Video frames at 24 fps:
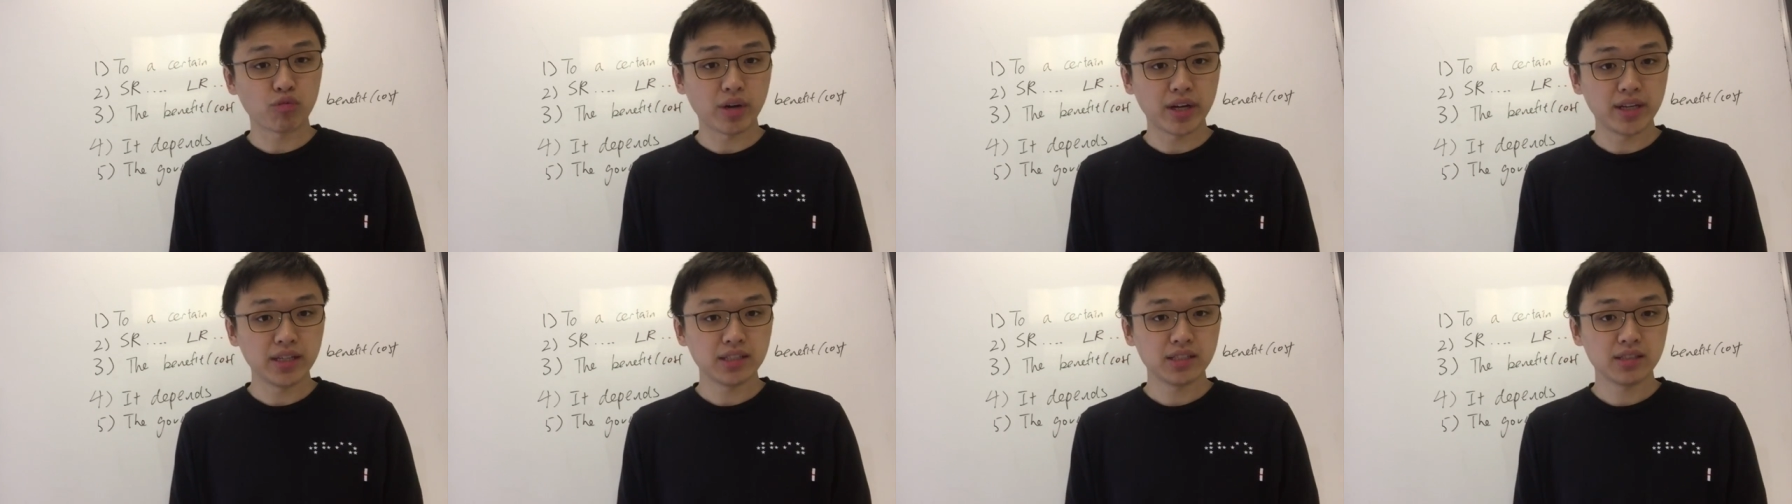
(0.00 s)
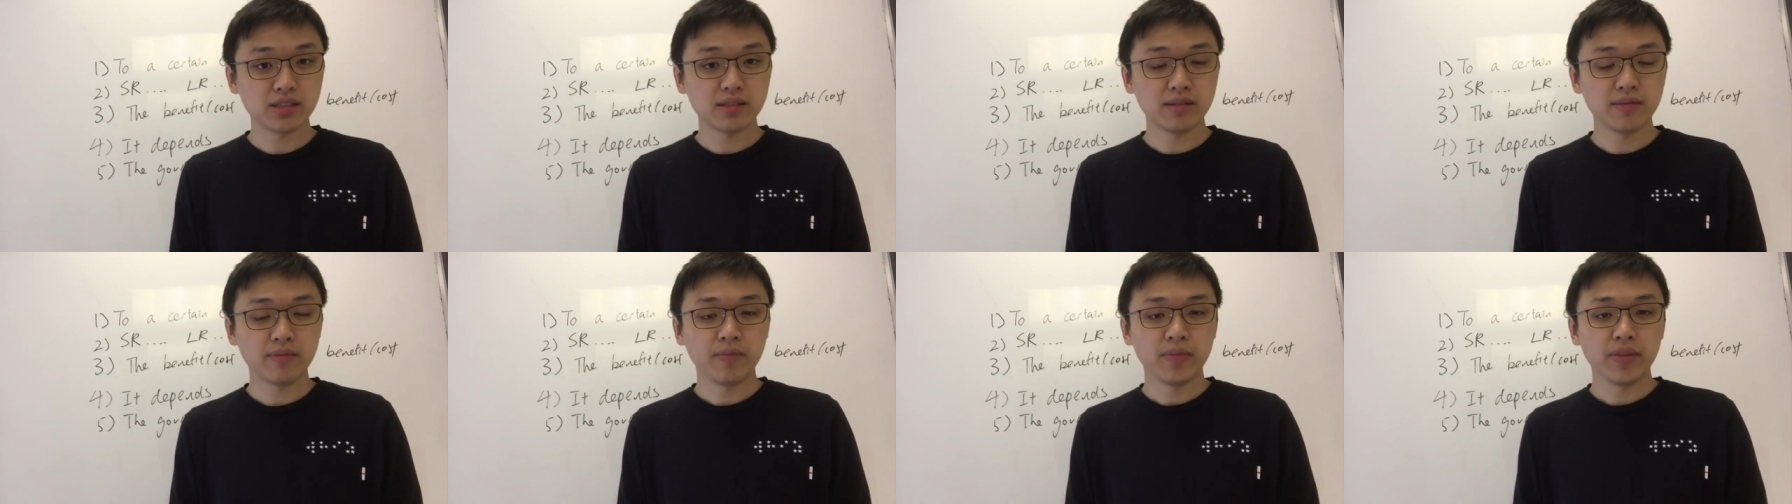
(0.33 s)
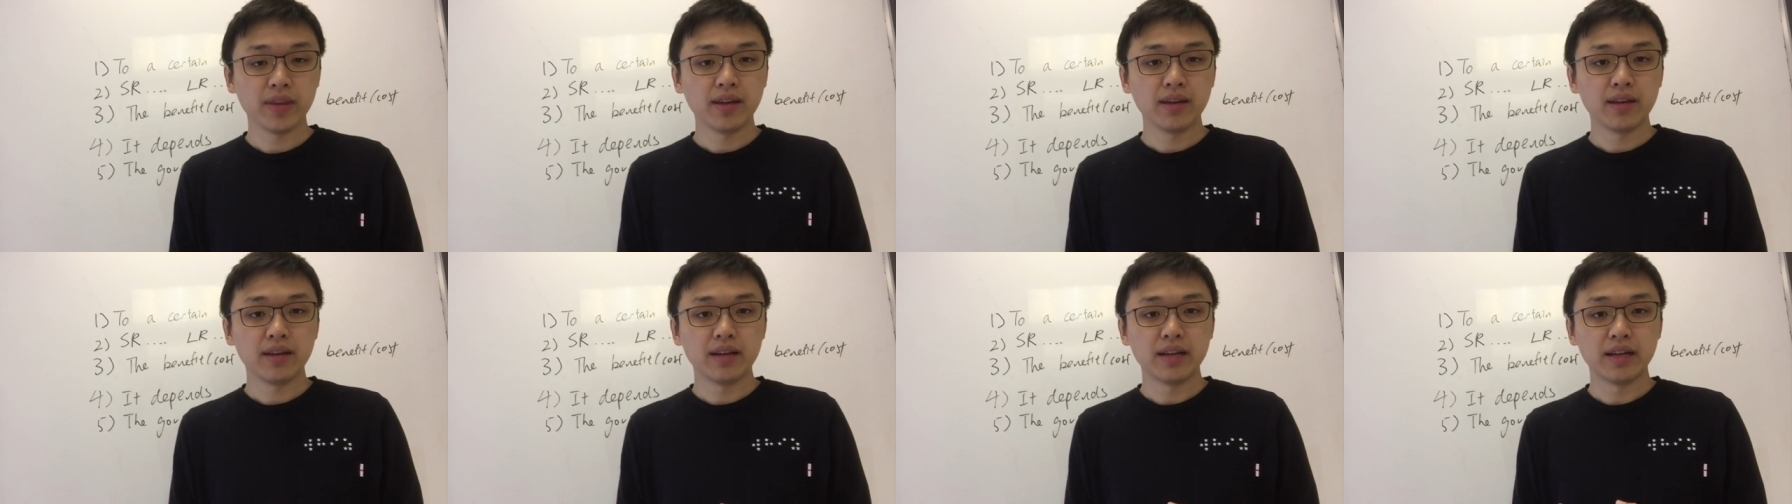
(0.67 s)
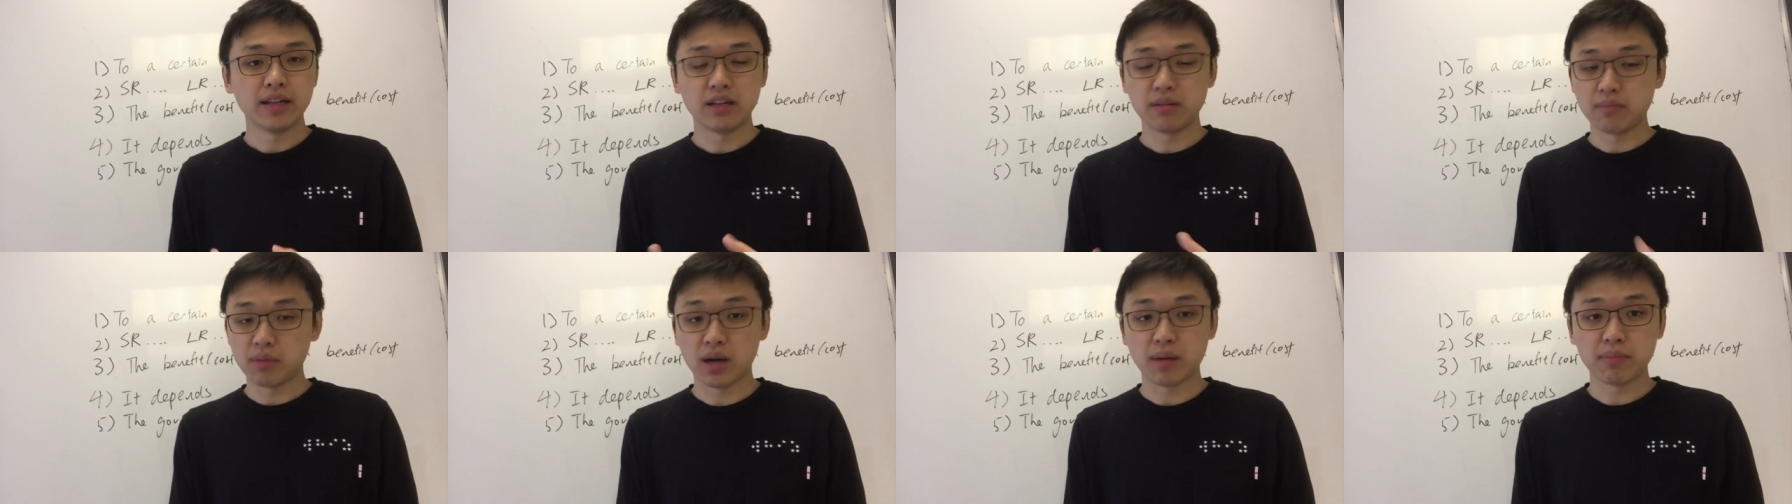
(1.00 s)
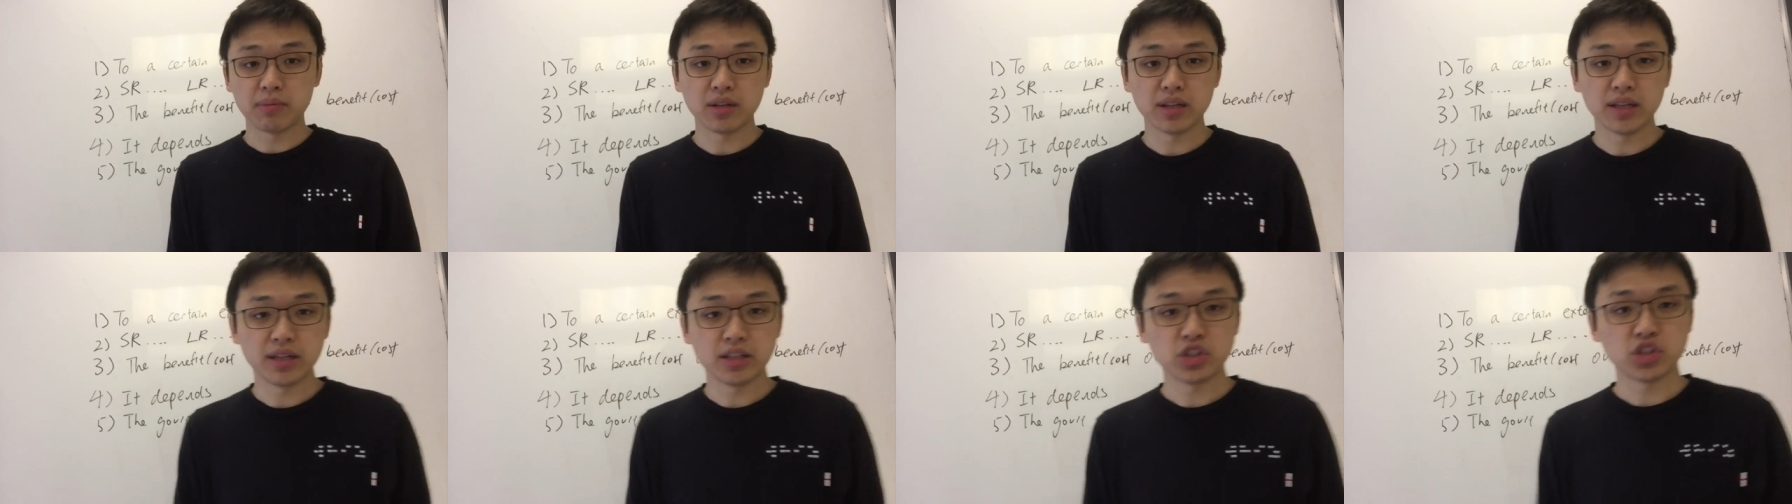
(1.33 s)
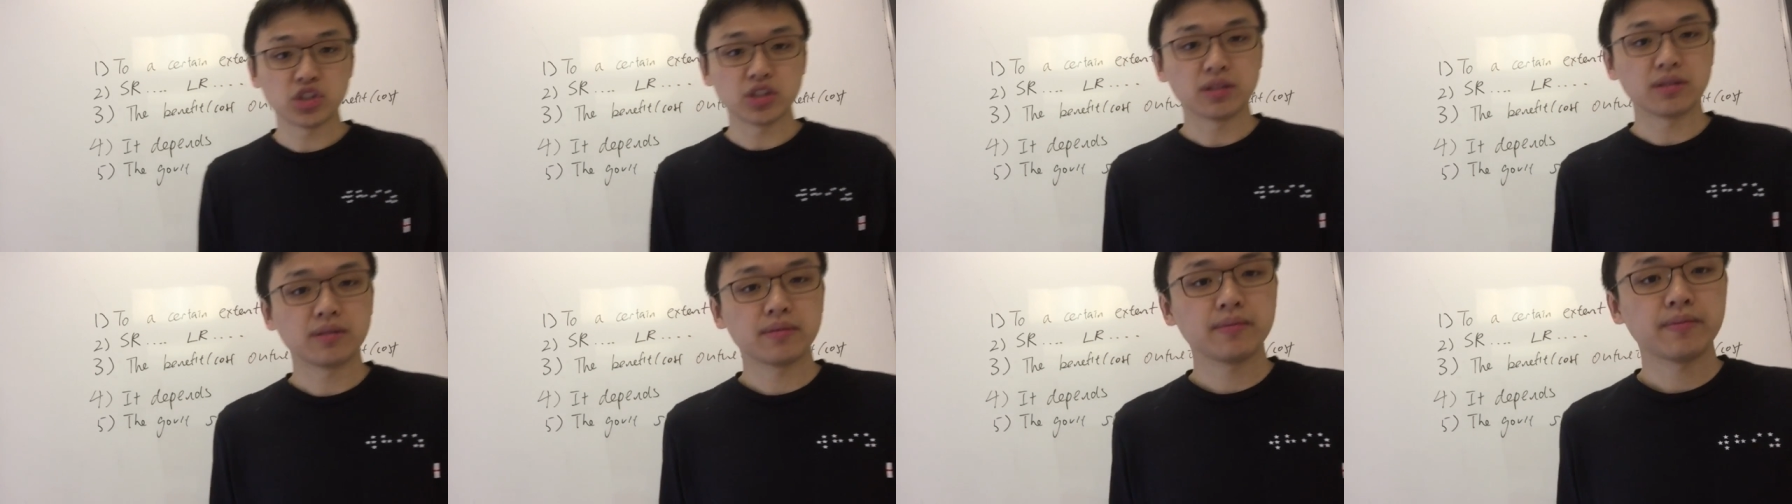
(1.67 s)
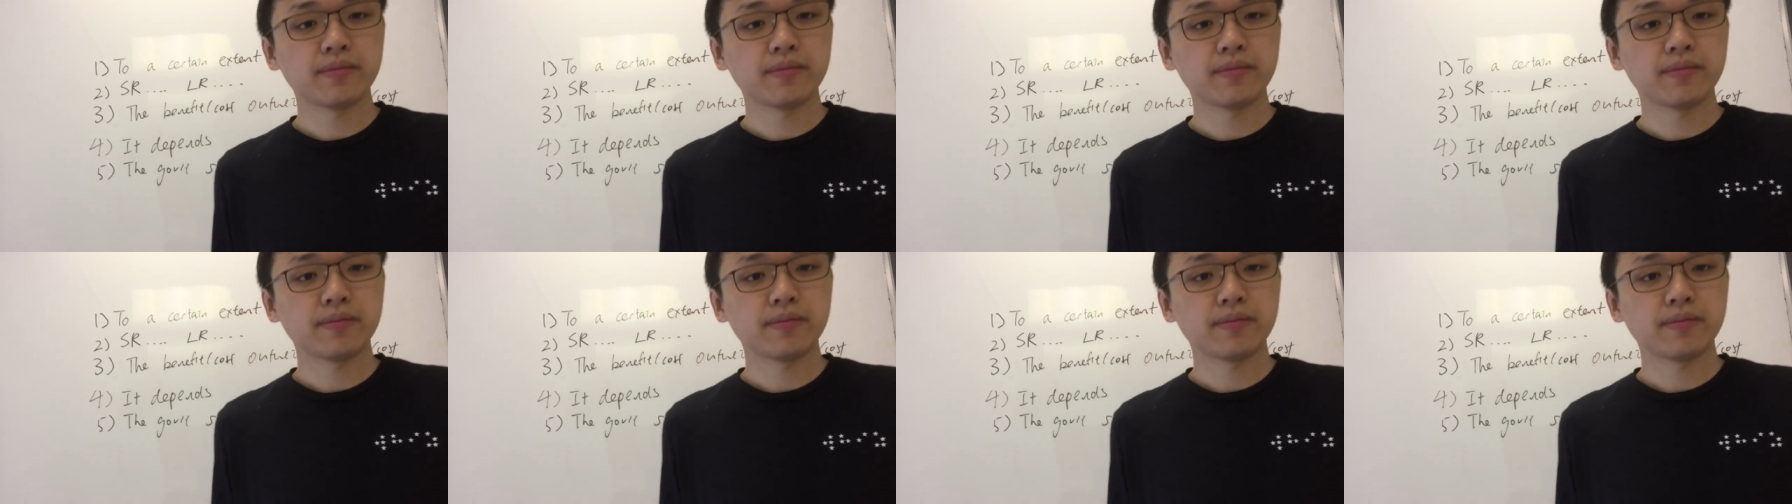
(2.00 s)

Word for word: rates in the population.